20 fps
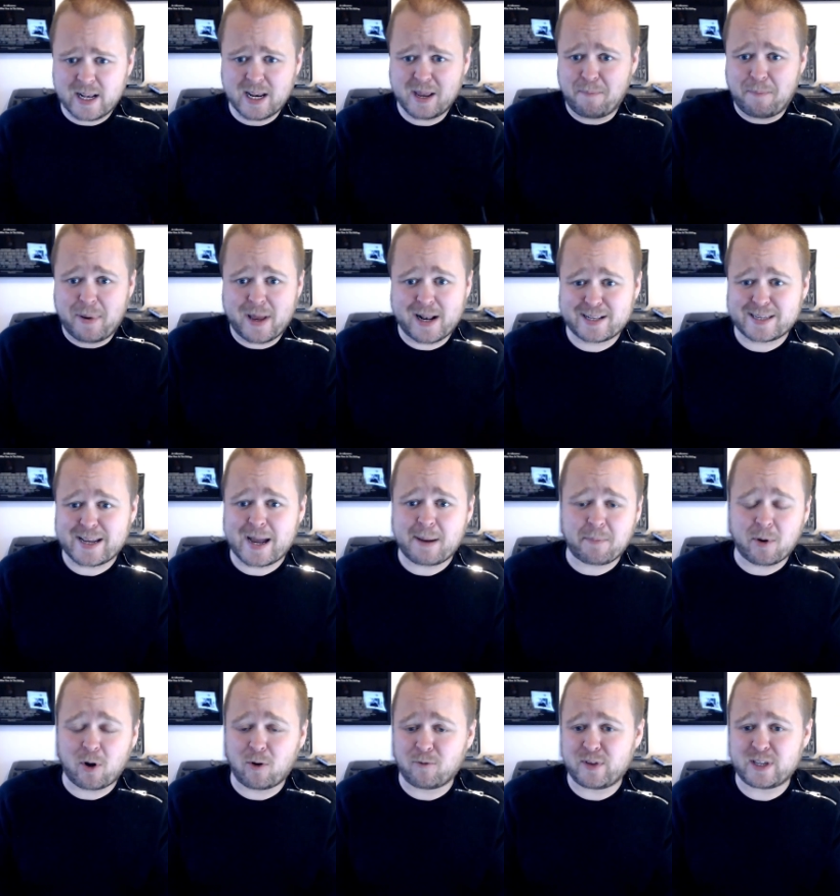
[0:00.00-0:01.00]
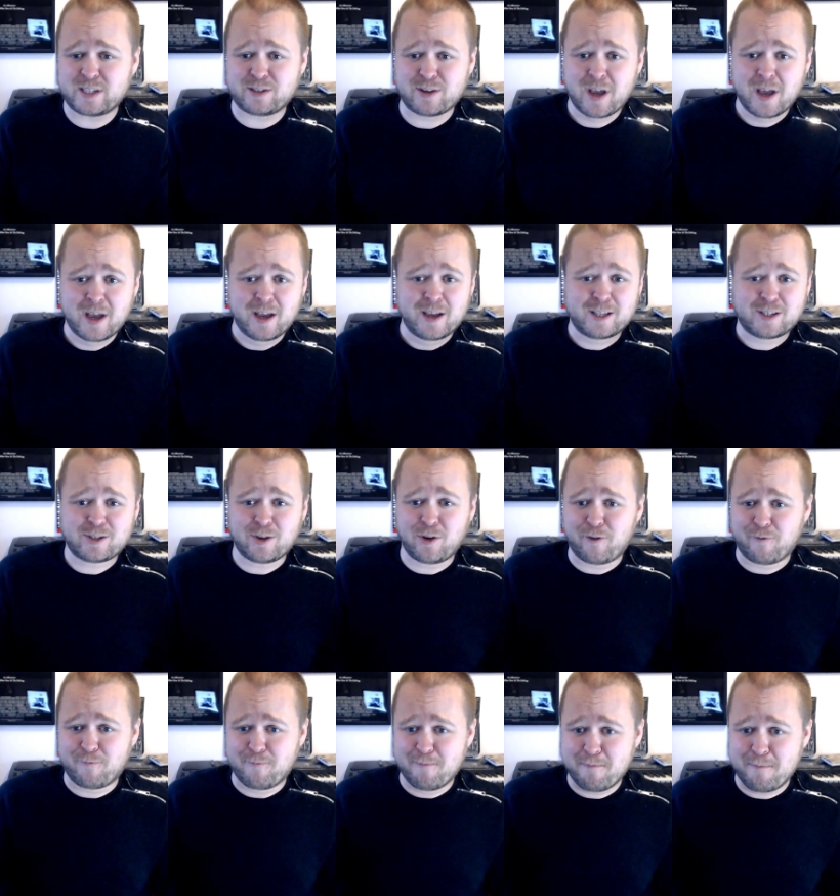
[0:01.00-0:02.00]
built up of this sort
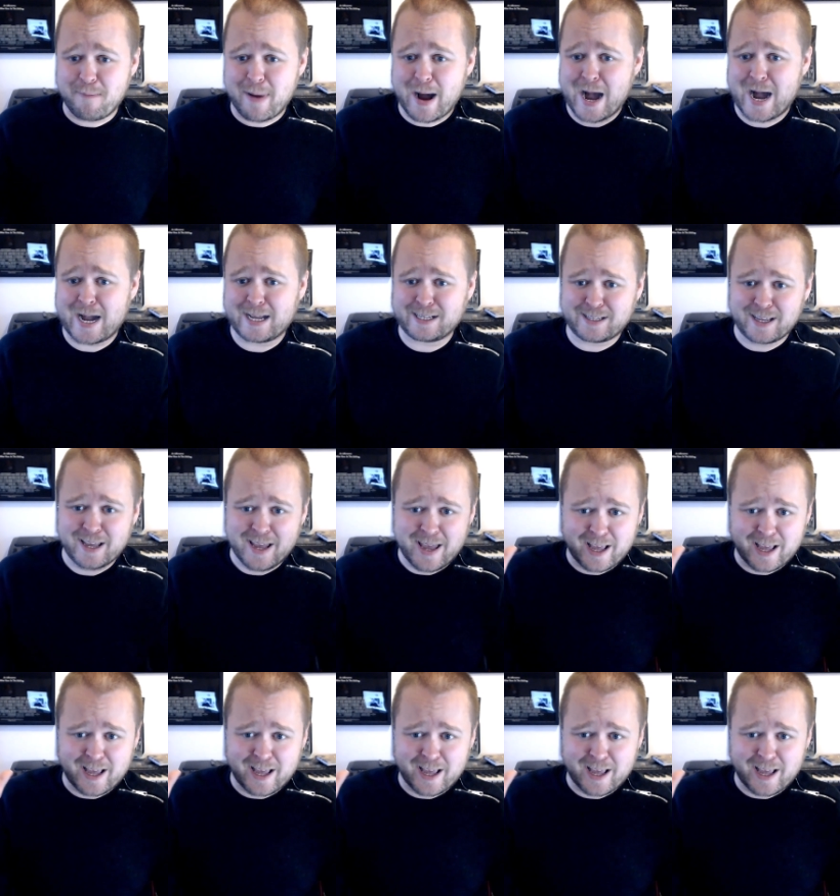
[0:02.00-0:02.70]
of mad,